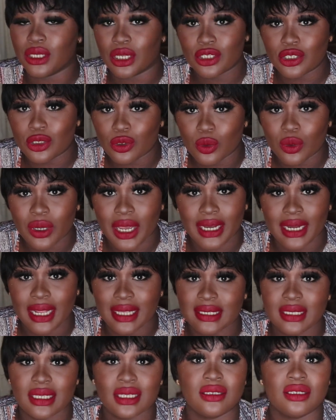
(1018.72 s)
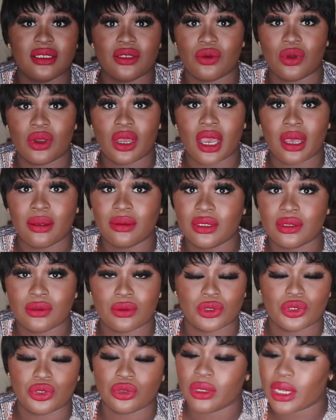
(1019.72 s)
just look and I see zero carbs,
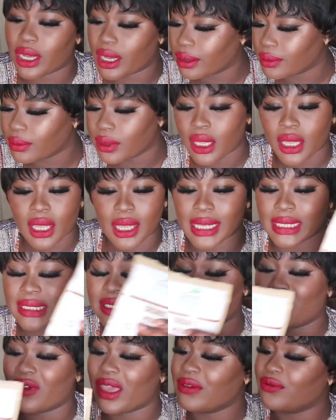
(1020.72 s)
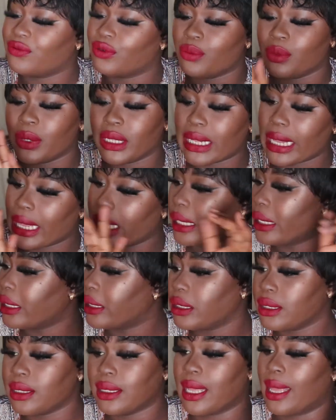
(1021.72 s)
zero sugar, it's fine for me.
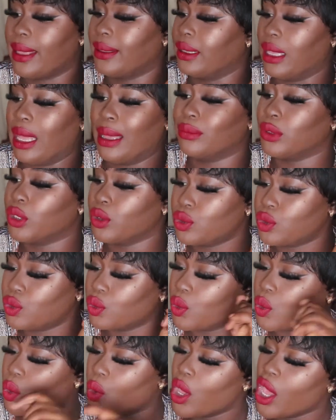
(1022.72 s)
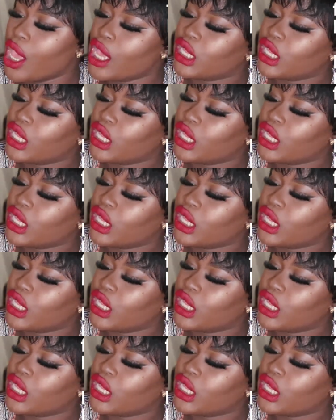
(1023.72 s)
Like, I'm good to go.